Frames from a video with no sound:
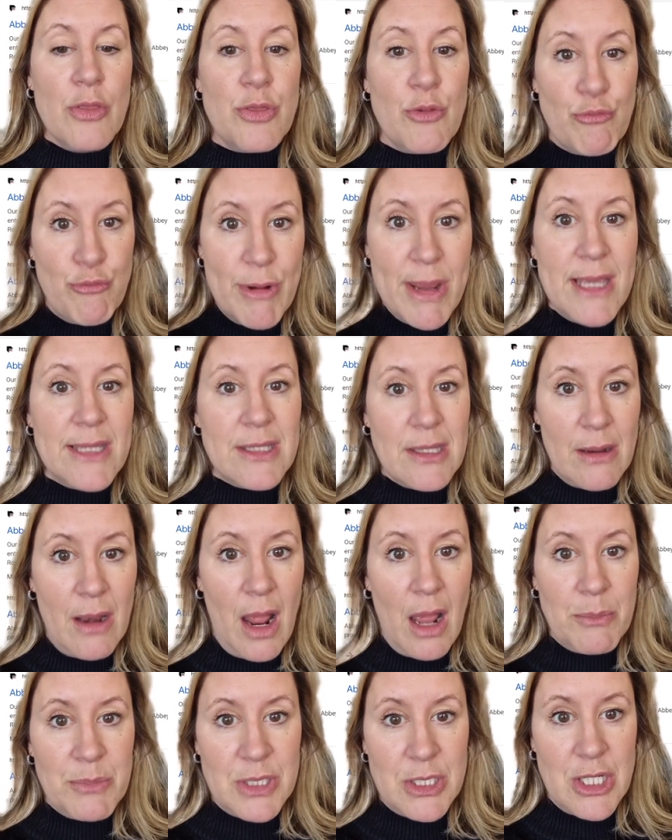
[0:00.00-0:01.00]
The reason
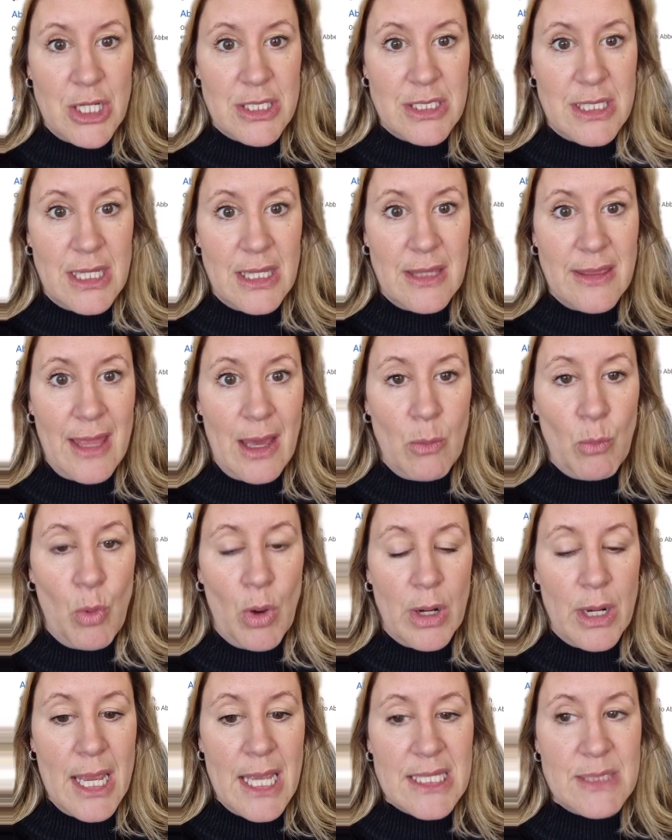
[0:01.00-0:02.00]
I'm suggesting that
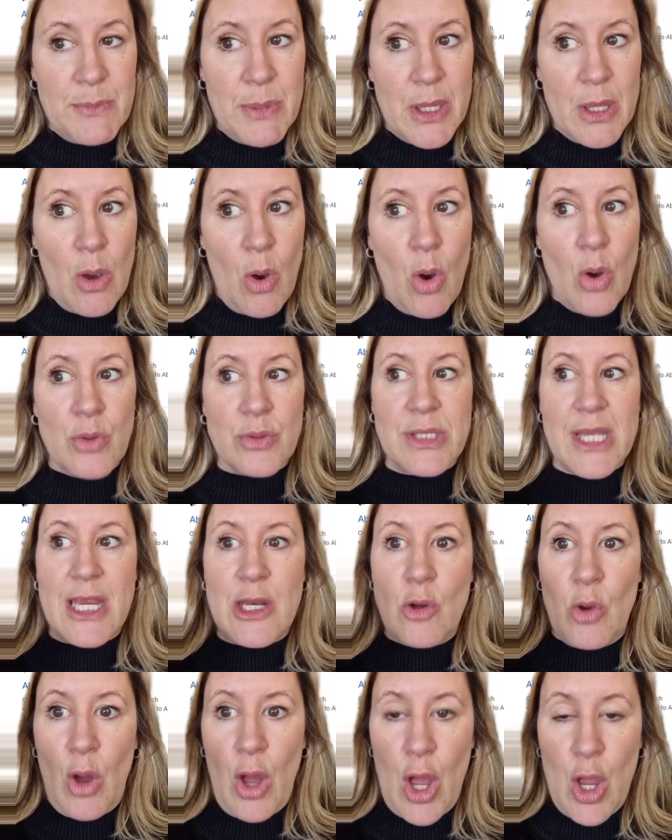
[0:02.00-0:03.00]
one is because
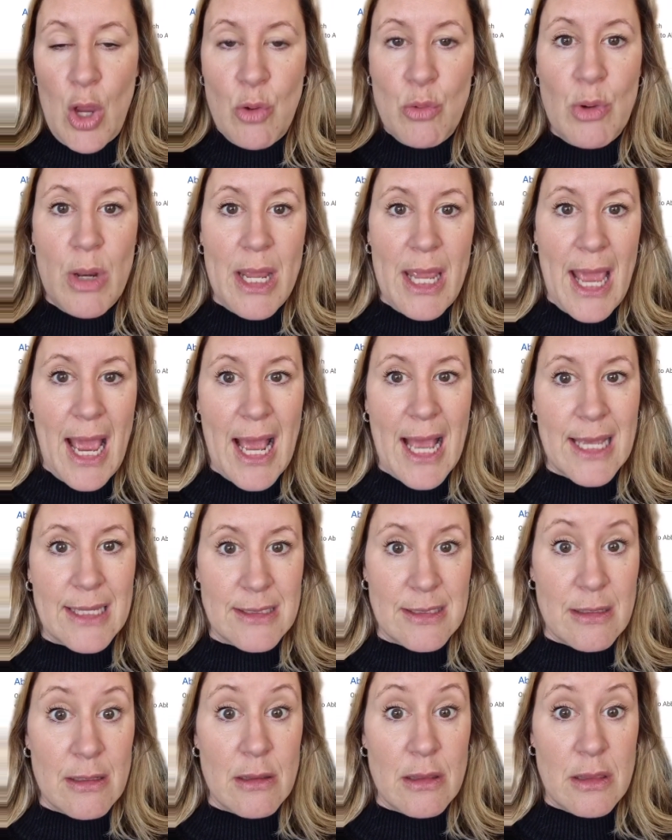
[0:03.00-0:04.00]
it not only
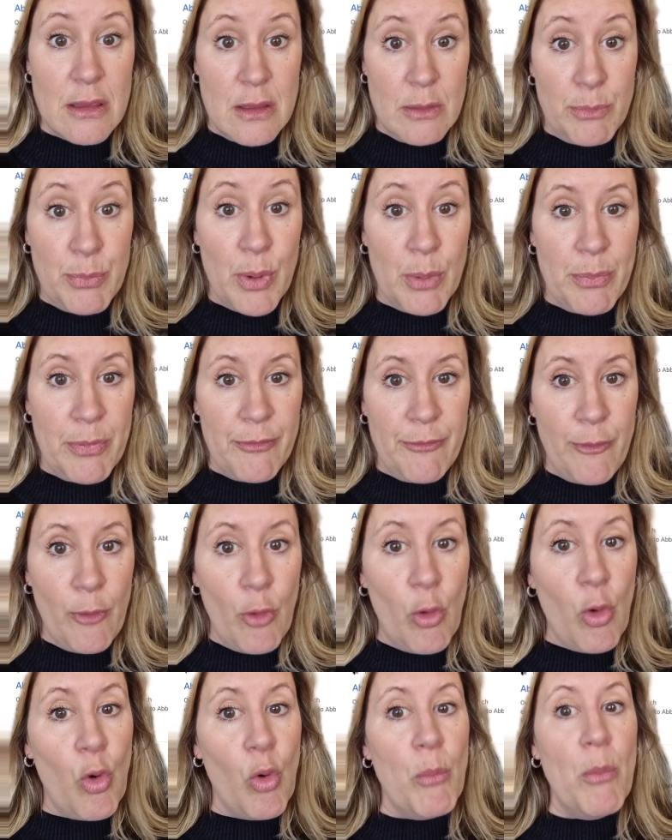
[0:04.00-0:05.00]
has the proper
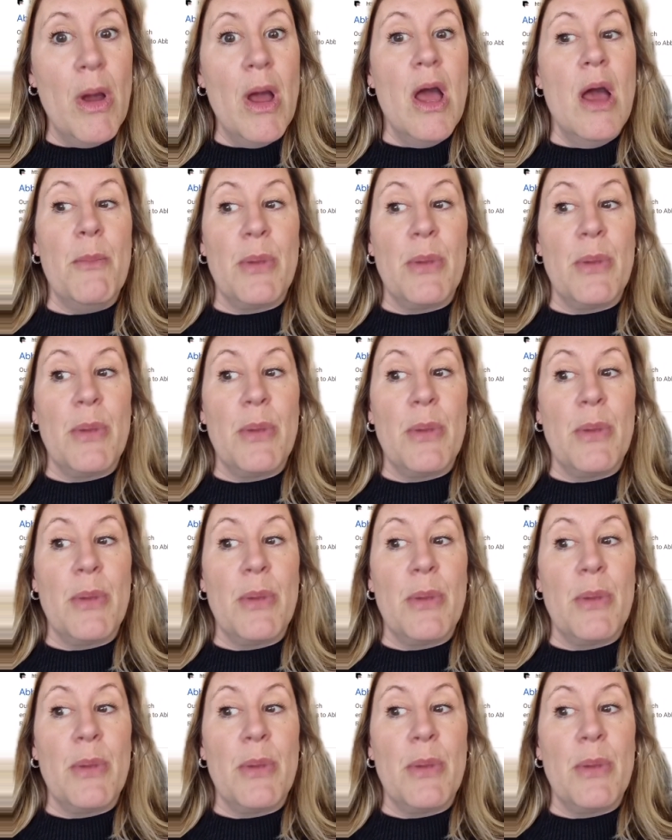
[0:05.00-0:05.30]
form,